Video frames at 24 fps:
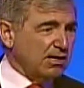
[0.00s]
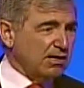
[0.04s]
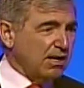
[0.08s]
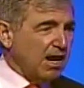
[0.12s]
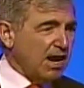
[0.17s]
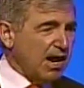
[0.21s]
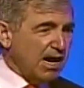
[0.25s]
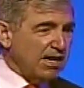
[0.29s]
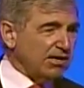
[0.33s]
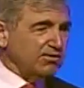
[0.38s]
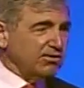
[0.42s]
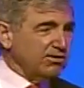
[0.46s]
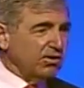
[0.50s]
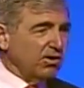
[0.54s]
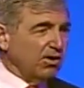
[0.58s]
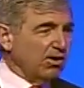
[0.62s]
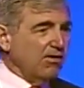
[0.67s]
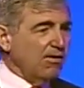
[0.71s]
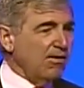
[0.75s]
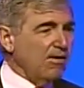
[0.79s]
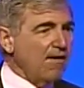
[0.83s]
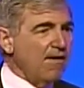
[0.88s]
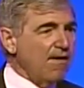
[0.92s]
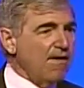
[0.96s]

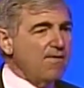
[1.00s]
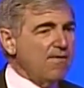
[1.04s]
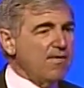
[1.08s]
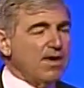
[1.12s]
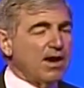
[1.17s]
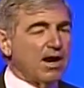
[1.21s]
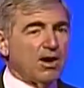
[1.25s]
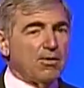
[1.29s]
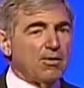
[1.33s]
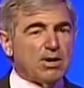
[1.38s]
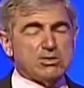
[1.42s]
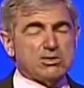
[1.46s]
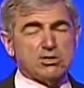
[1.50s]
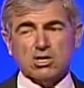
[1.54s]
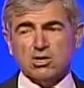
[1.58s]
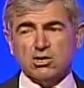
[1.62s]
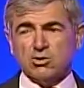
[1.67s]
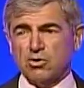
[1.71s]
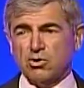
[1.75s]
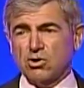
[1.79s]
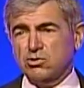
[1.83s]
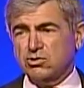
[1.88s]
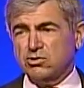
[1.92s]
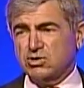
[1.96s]
hostile, I want you to
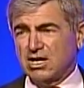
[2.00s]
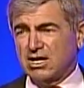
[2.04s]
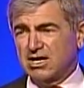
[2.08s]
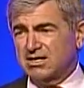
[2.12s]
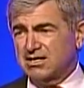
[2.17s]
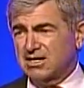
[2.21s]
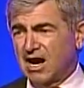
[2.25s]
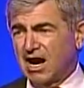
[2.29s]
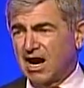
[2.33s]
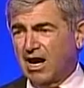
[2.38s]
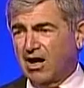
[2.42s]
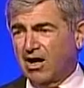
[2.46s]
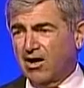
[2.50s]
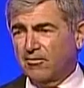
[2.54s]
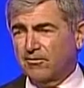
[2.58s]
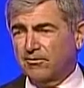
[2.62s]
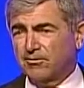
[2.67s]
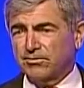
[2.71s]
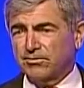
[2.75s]
crochet a doll.'"